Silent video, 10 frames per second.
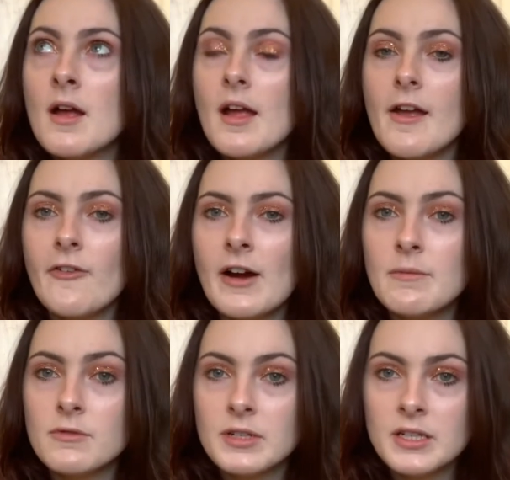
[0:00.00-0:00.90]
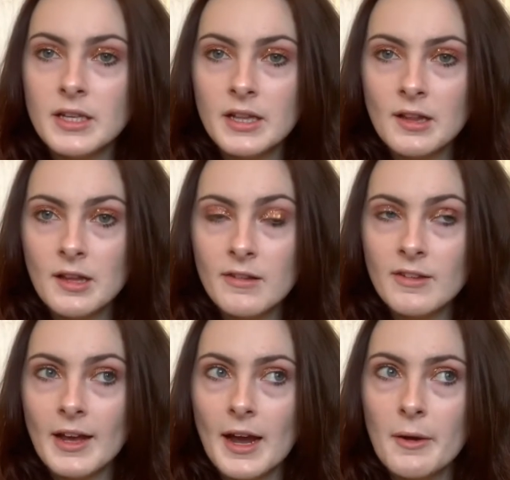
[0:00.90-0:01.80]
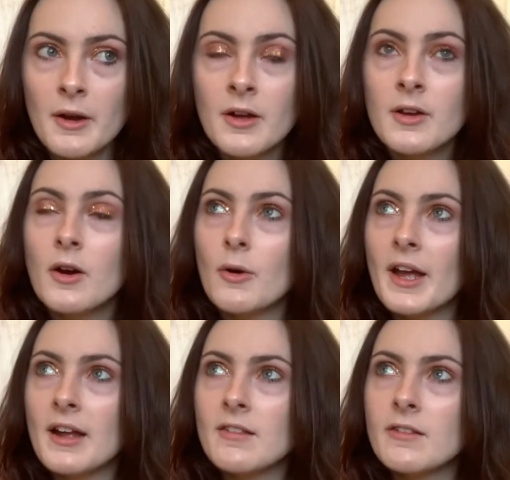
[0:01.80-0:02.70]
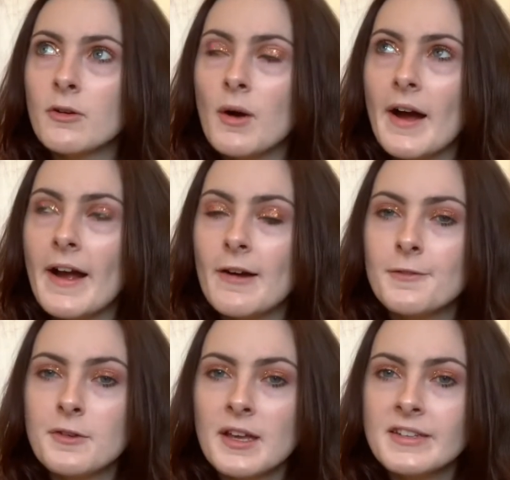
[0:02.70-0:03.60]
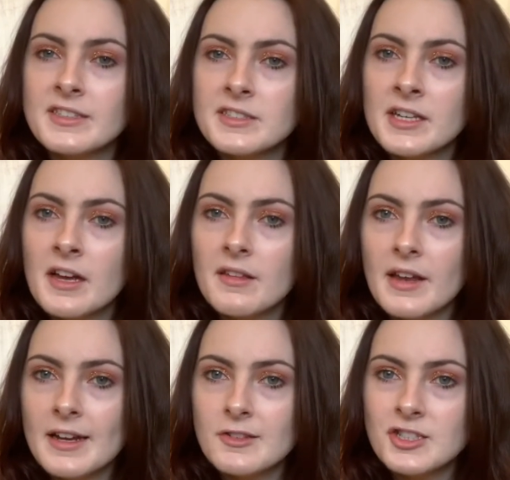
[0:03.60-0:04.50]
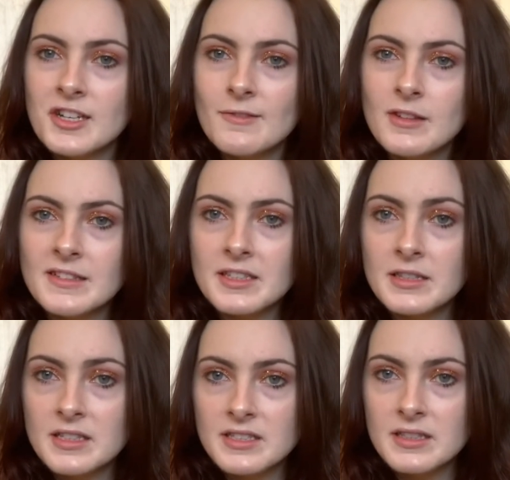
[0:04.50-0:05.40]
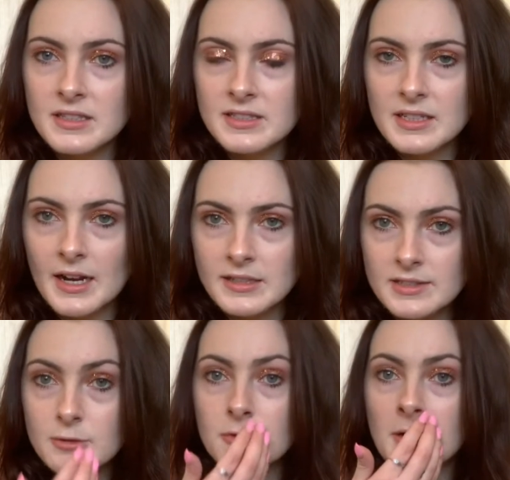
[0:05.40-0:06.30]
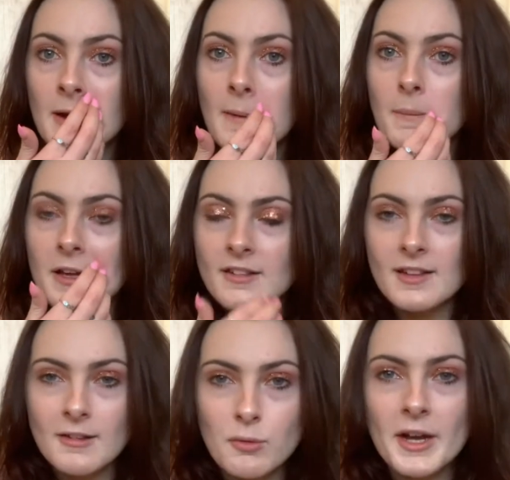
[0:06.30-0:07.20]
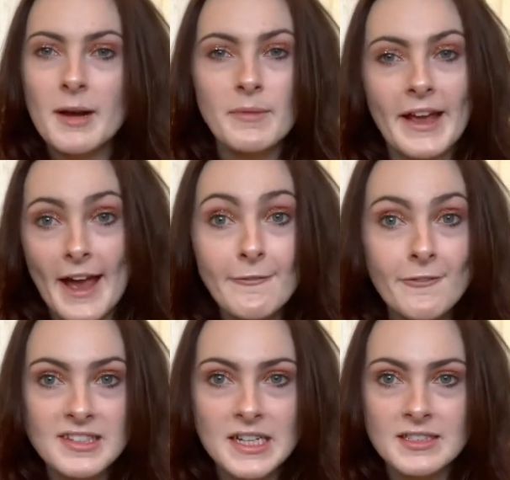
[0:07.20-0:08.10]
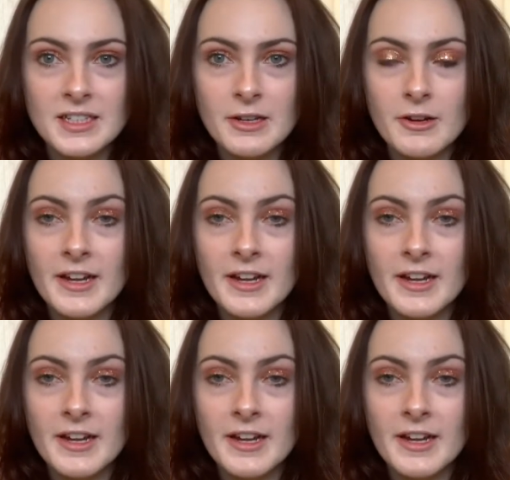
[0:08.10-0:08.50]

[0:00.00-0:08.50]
if I'm reading this, like so I have to list that I achieved this and this and this in high school, because this way I'm like emphasizing on